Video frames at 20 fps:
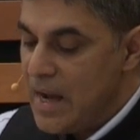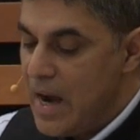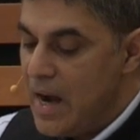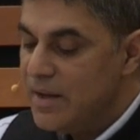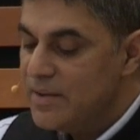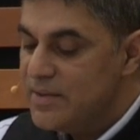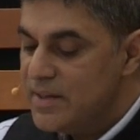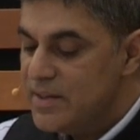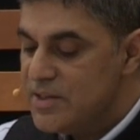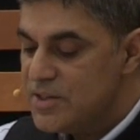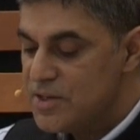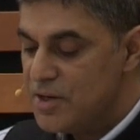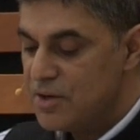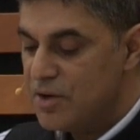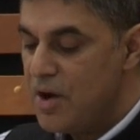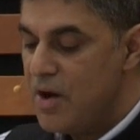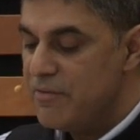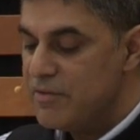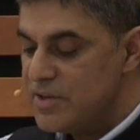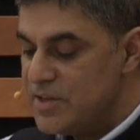I'll then start a
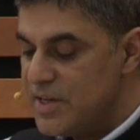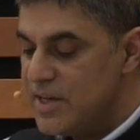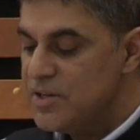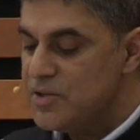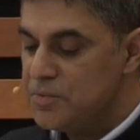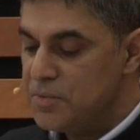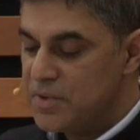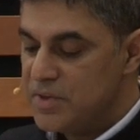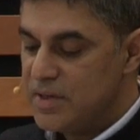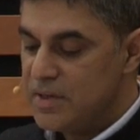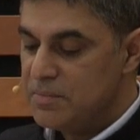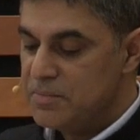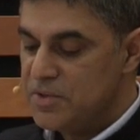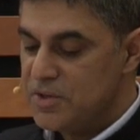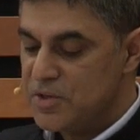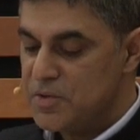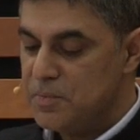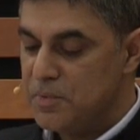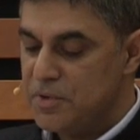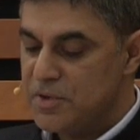conversation with him to
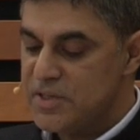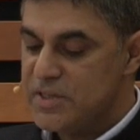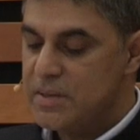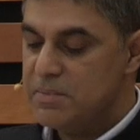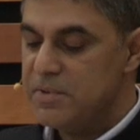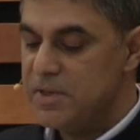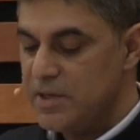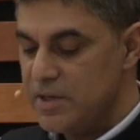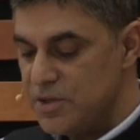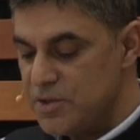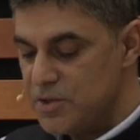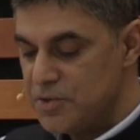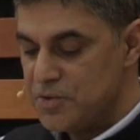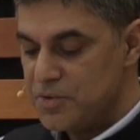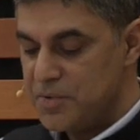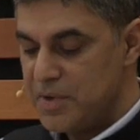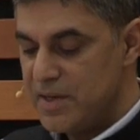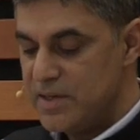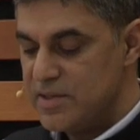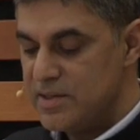explore some of the
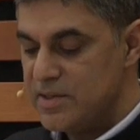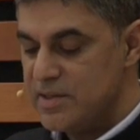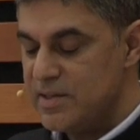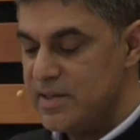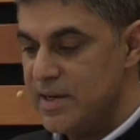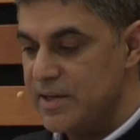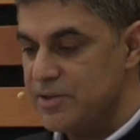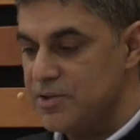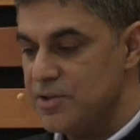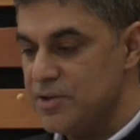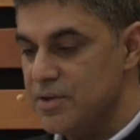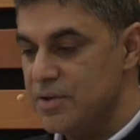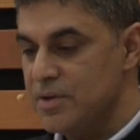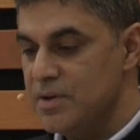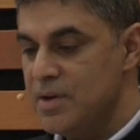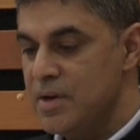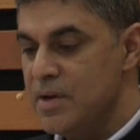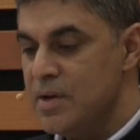issues raised in his lecture